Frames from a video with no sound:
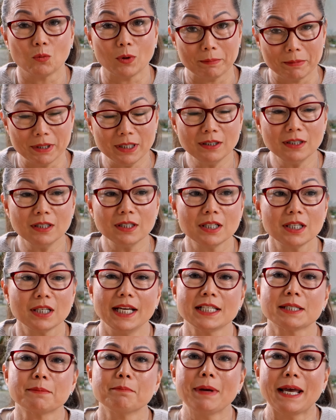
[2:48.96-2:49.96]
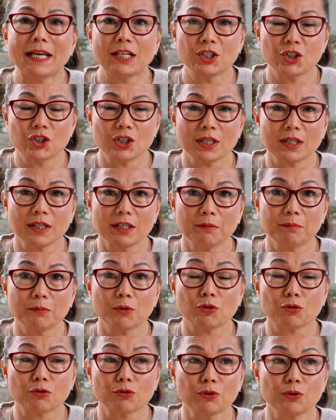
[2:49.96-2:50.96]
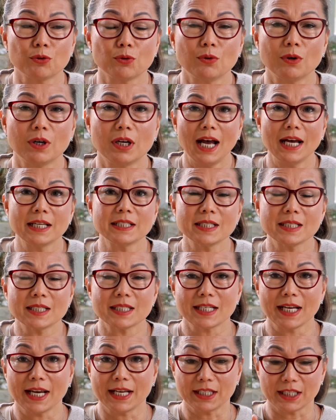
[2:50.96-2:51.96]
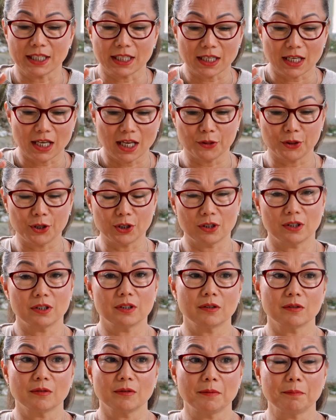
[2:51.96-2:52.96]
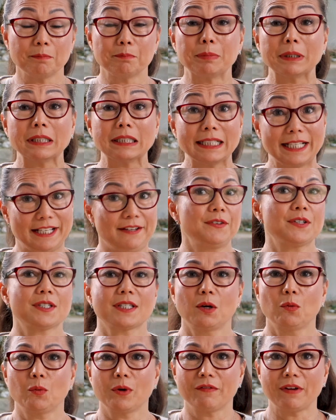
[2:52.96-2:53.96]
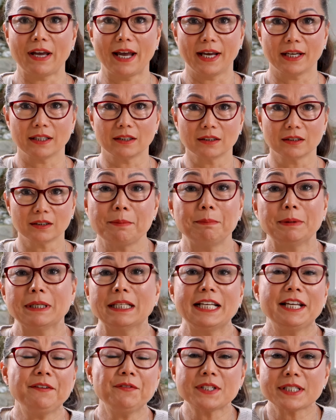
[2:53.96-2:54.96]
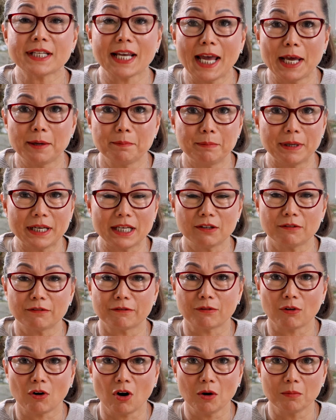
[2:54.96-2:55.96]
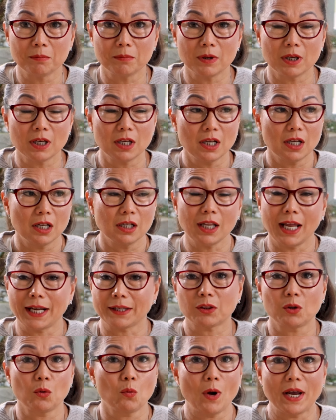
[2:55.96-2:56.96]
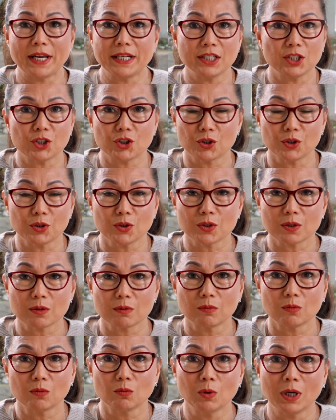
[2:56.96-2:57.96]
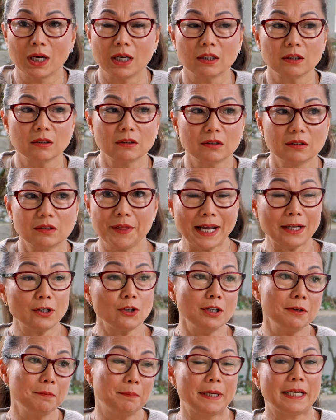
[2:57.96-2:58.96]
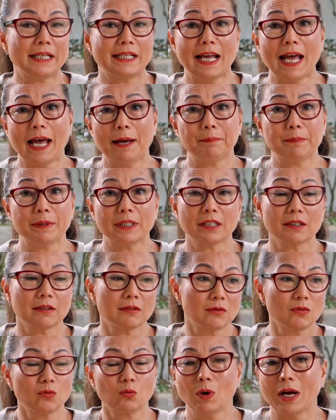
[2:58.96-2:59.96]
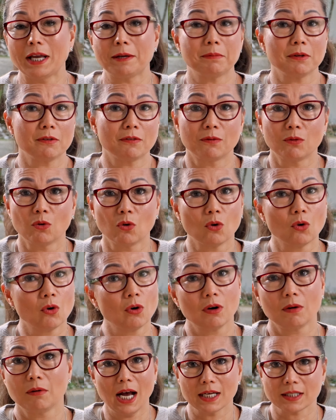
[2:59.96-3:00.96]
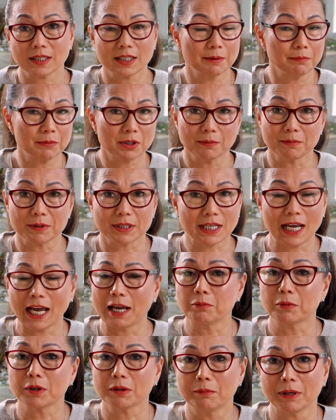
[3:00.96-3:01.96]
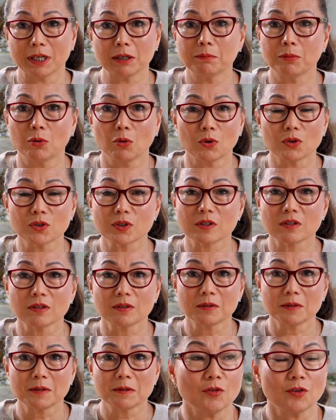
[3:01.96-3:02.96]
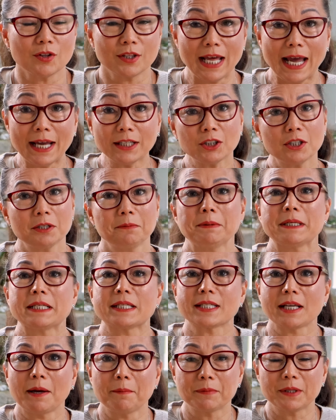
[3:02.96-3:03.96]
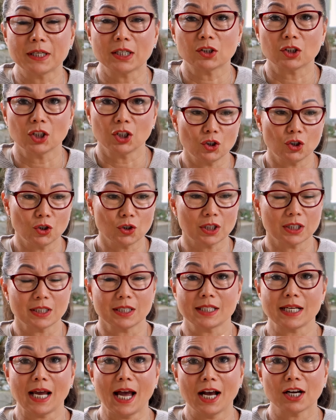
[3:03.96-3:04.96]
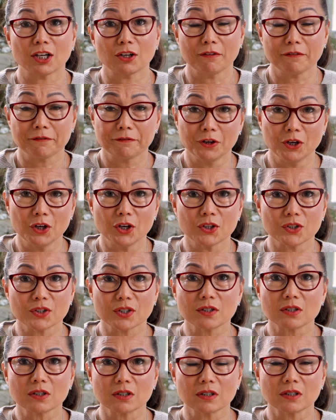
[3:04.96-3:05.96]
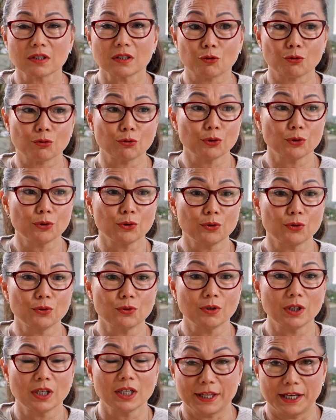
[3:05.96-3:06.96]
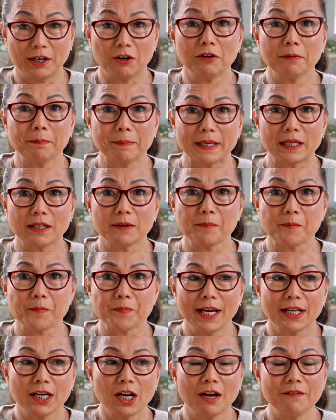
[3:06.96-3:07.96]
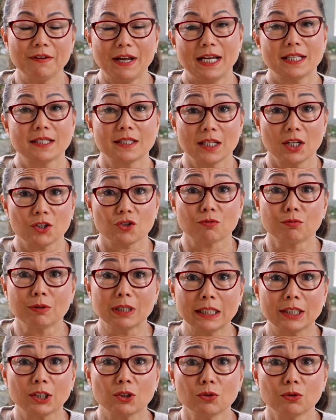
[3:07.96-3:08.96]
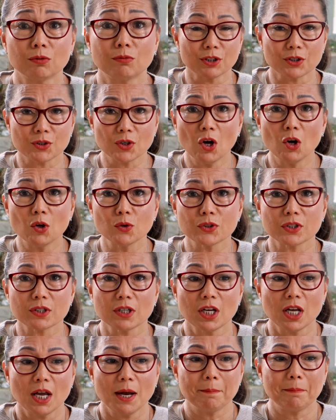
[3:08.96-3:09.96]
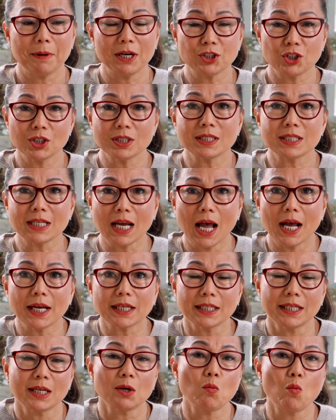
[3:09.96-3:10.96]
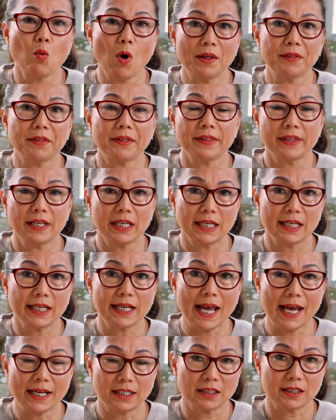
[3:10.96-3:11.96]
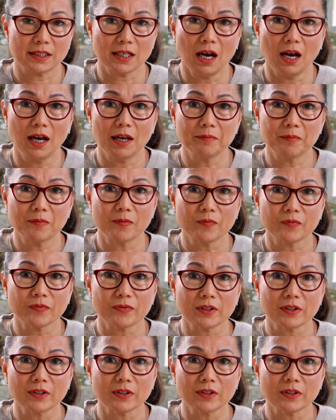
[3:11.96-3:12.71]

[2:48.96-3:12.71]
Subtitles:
women is managing them through understanding the beliefs that we've had. The beliefs can be from like the weight issues. Well, that could have been happening way before our symptoms came with menopause. That could be something you can target first through therapy. And I've had such really good results by just targeting one thing at a time,